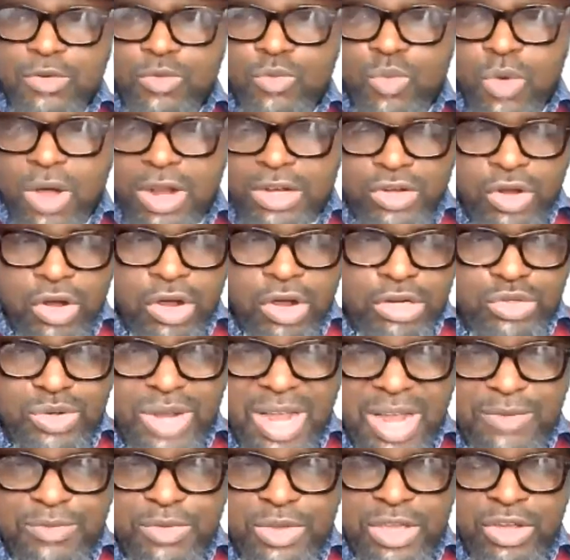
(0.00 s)
What
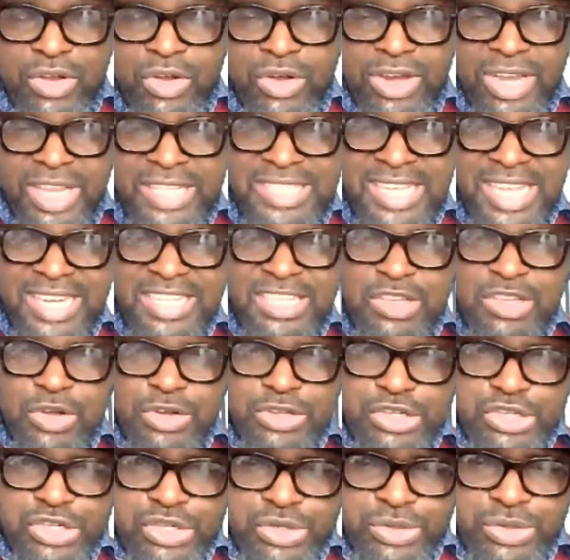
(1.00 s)
culture have you inculcated in
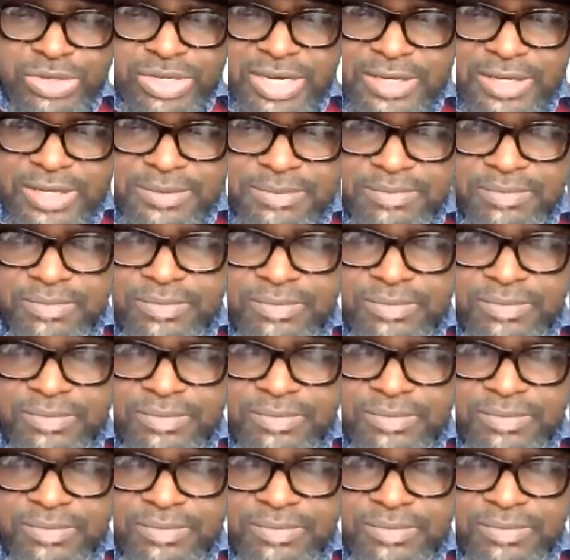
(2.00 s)
your children?